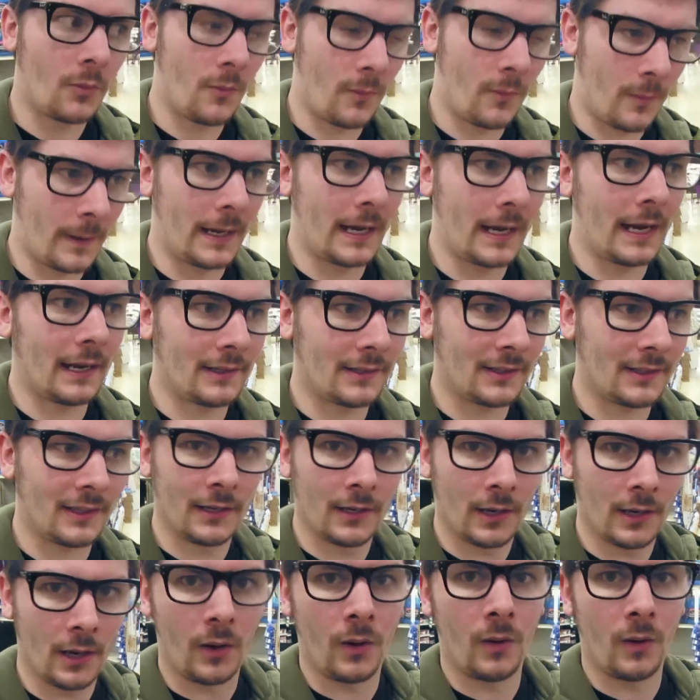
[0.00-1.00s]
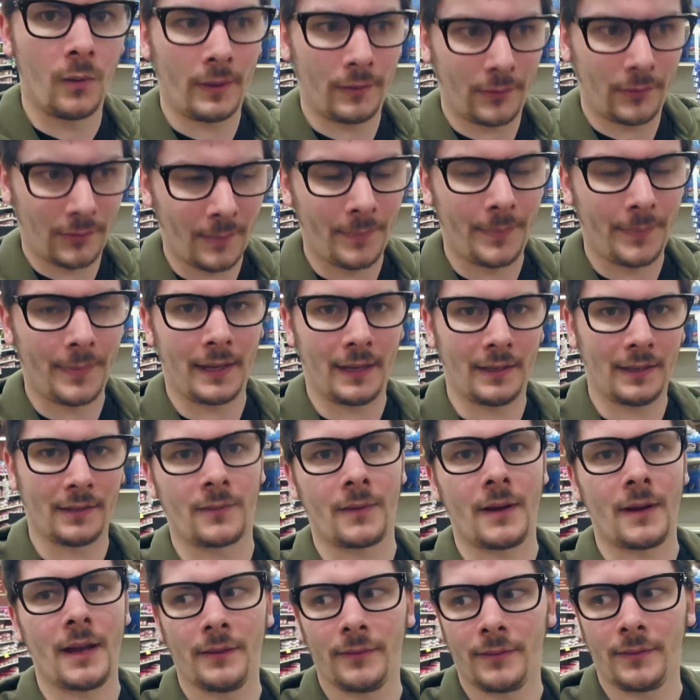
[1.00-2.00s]
we don't actually know if something is
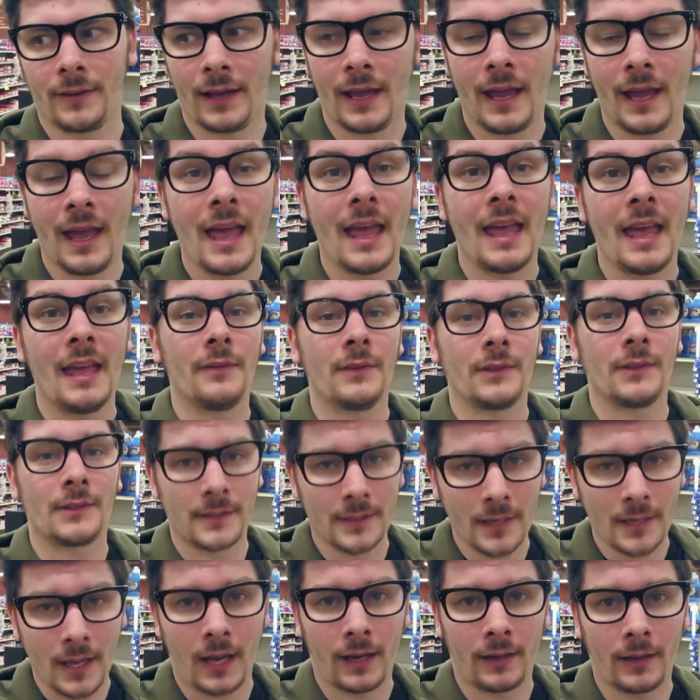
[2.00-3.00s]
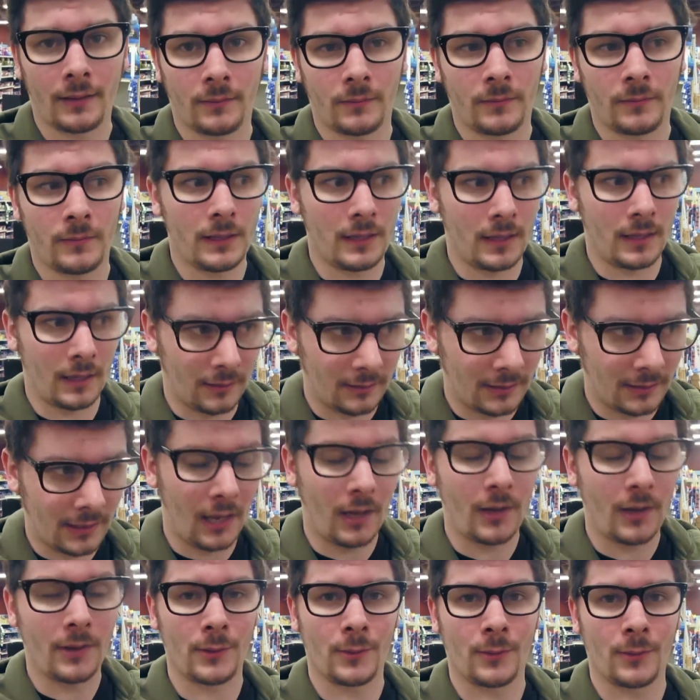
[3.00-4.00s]
arriving. If it's not, we can
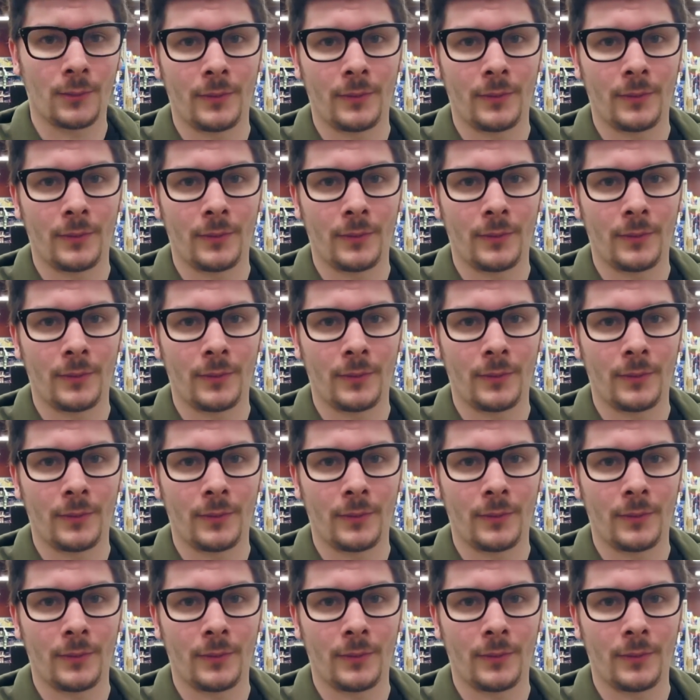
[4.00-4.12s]
tell you